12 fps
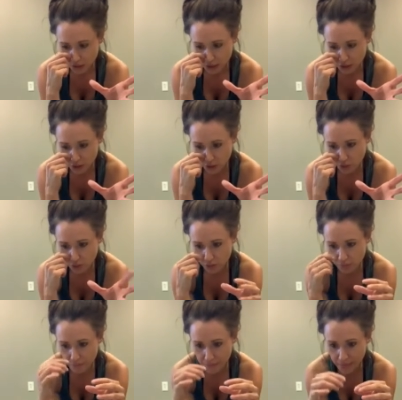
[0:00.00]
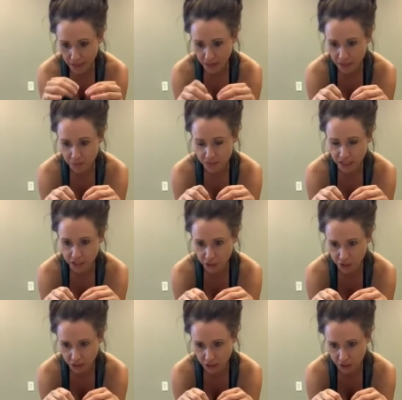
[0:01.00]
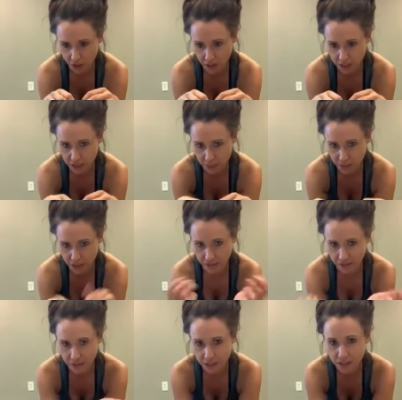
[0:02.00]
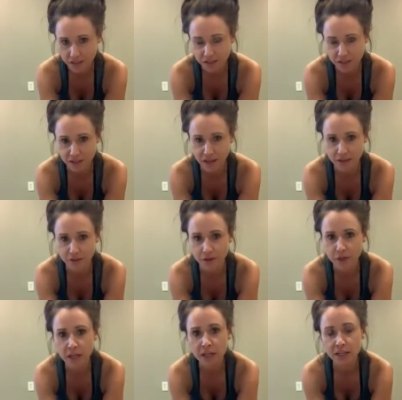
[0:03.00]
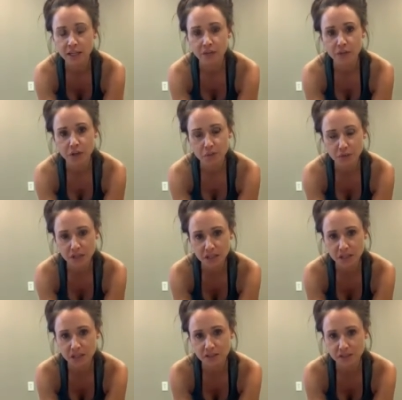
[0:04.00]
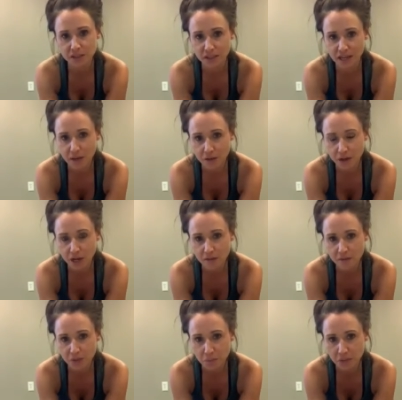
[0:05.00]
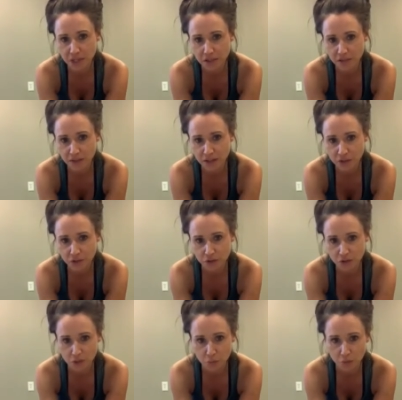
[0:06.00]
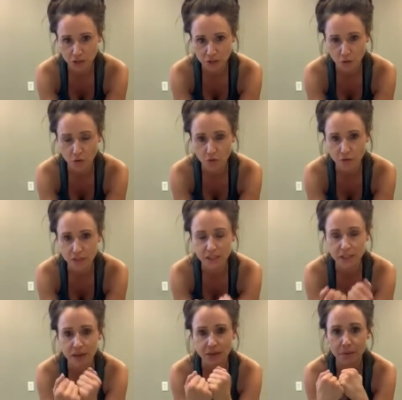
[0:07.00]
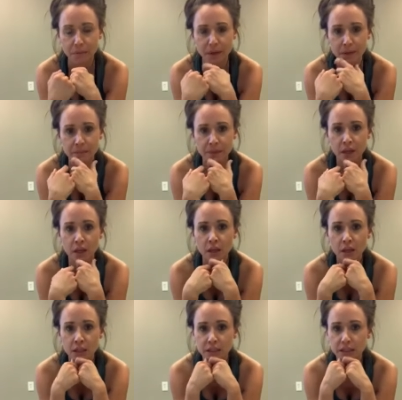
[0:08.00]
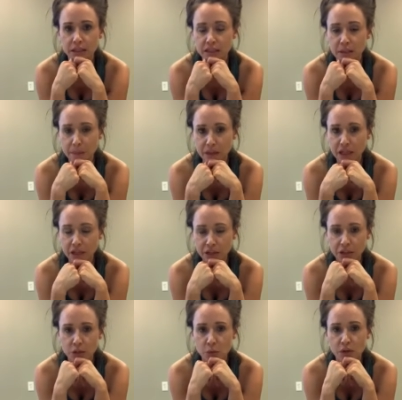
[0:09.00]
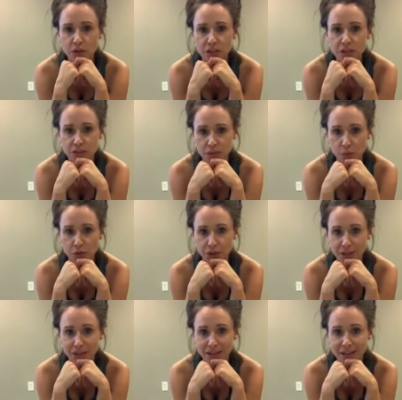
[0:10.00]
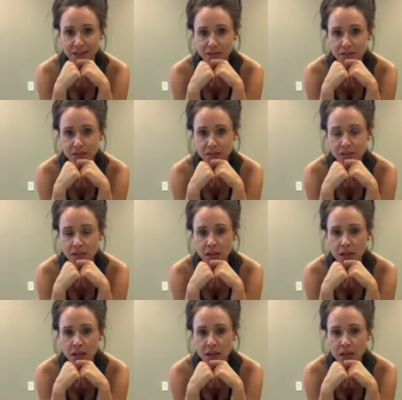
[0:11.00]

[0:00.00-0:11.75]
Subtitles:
So I was actually taught to bring the heels together. Now, if you can bring the heels together comfortably, then eventually you can work the whole foot together. But in the beginning, you want to just work the heels.